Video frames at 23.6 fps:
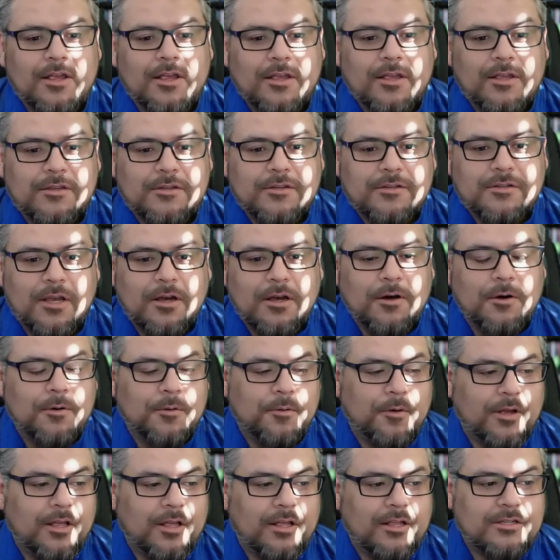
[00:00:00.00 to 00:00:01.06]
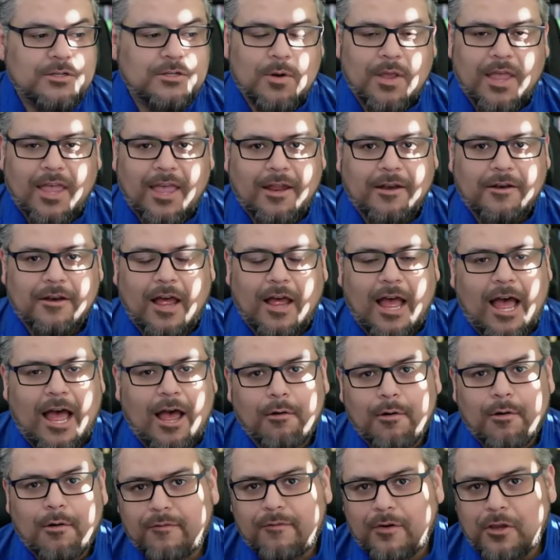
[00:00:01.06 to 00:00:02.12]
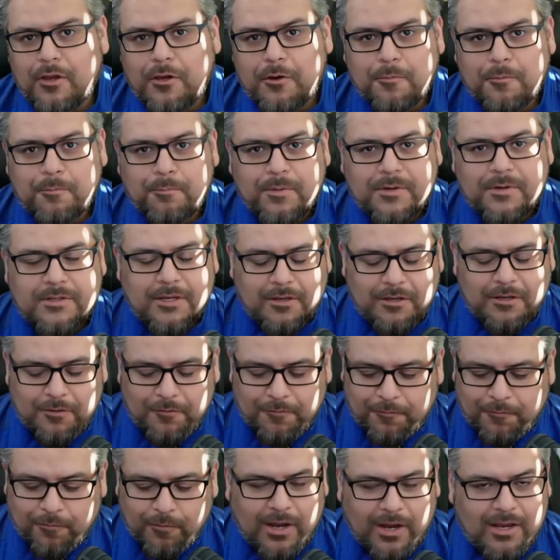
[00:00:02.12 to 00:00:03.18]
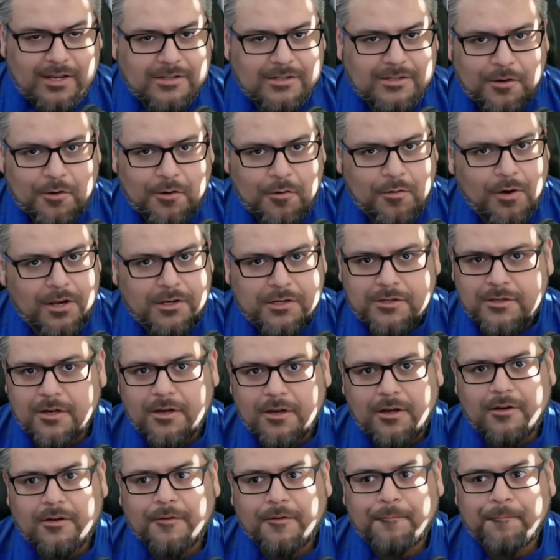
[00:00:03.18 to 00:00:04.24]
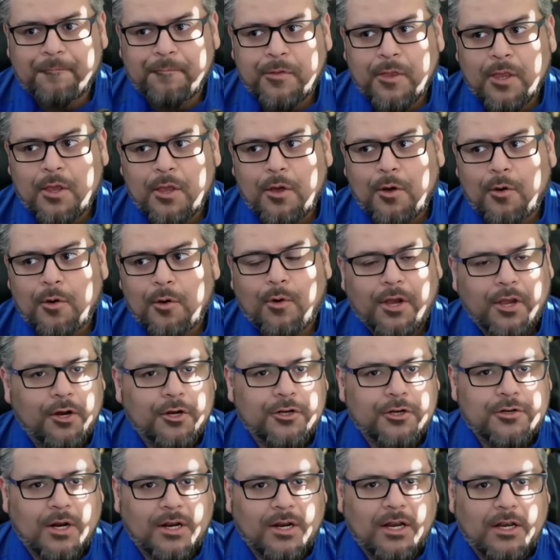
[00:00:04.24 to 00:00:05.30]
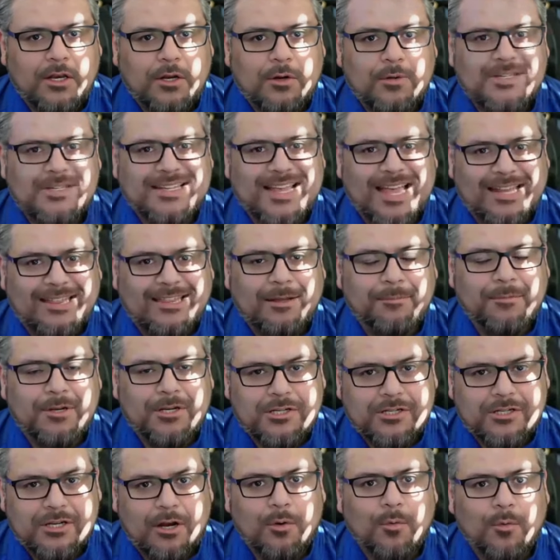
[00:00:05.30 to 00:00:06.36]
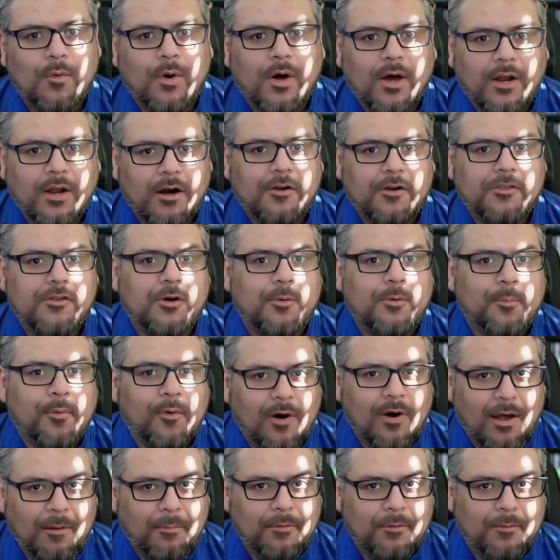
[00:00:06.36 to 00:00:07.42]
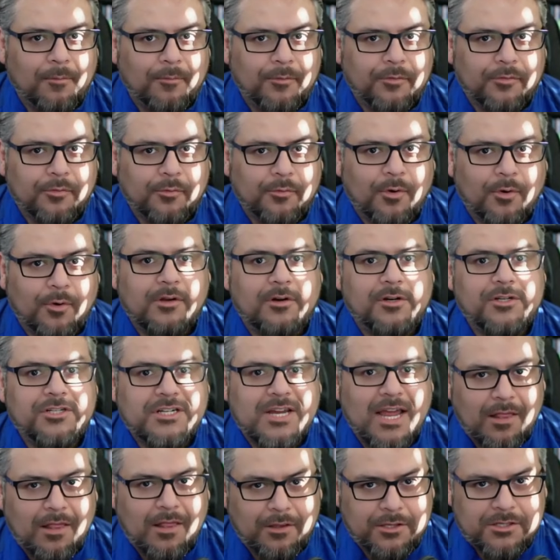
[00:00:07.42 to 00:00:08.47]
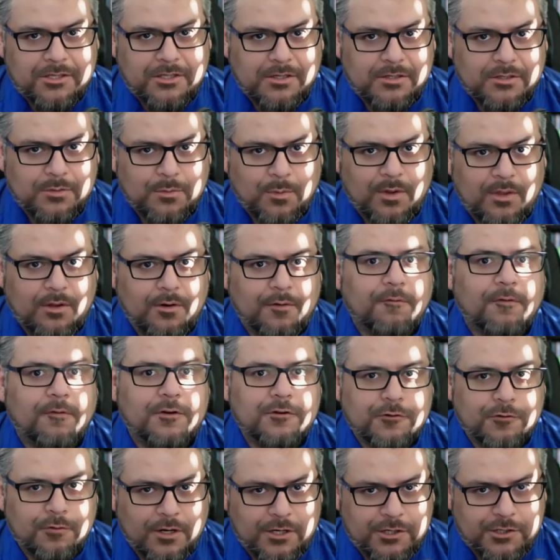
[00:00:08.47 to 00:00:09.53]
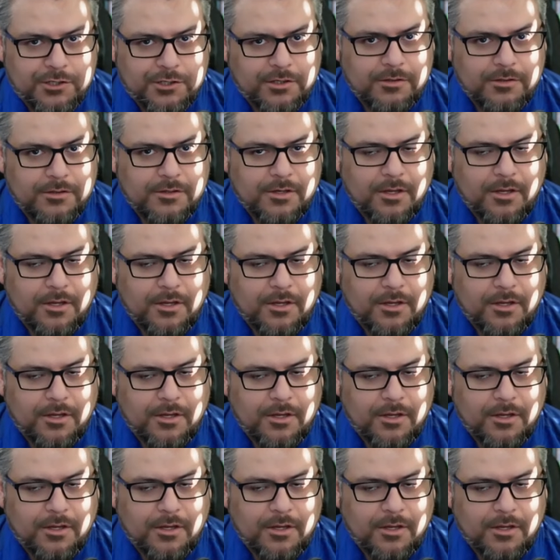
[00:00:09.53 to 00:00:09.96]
So again, however you phrase the question, what you're trying to do is get them to share what are their problems, what are their challenges, what are their frustrations.